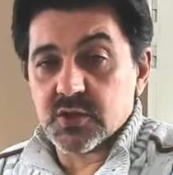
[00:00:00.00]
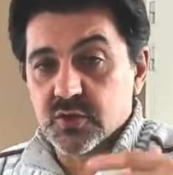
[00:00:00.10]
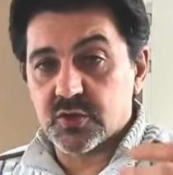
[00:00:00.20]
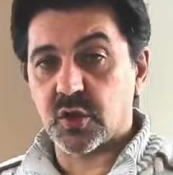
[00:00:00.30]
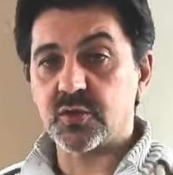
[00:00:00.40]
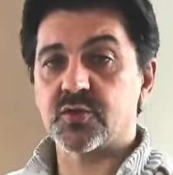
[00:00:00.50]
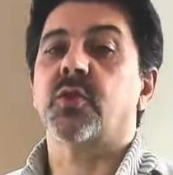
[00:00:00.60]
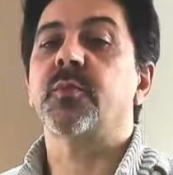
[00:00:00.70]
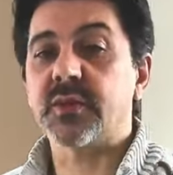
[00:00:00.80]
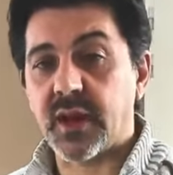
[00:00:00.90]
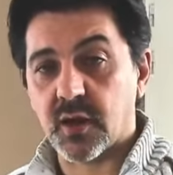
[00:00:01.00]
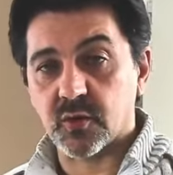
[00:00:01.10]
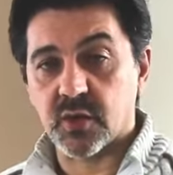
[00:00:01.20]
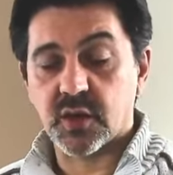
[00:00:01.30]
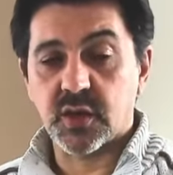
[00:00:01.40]
So don't drop
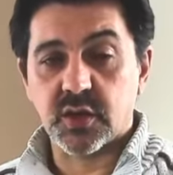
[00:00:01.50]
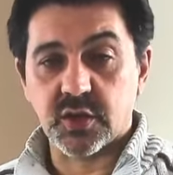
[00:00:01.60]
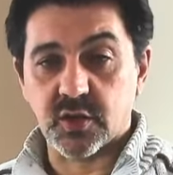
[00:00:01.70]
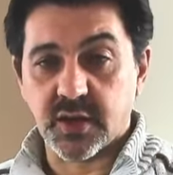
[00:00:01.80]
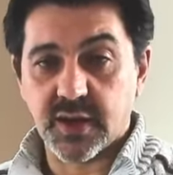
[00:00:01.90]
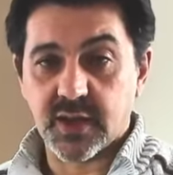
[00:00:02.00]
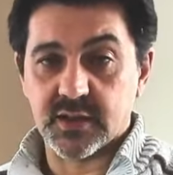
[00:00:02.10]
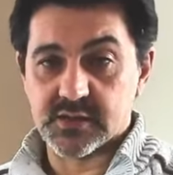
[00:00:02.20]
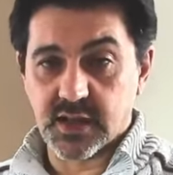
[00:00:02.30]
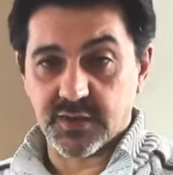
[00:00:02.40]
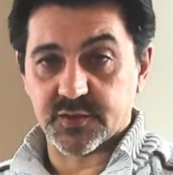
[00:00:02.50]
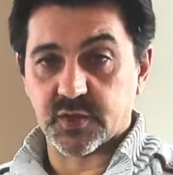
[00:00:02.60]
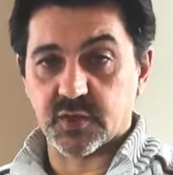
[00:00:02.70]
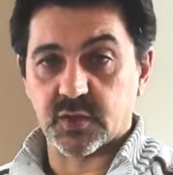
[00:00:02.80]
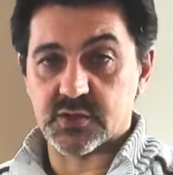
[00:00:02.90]
down your hands after
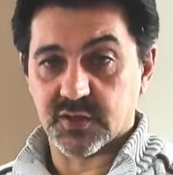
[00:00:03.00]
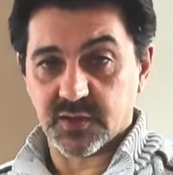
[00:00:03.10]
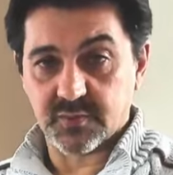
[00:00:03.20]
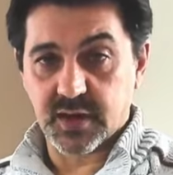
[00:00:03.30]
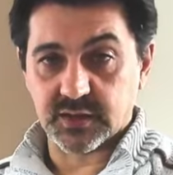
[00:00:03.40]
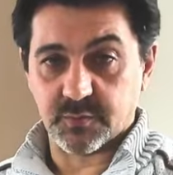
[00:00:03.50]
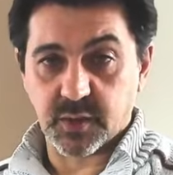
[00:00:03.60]
you close the fermata.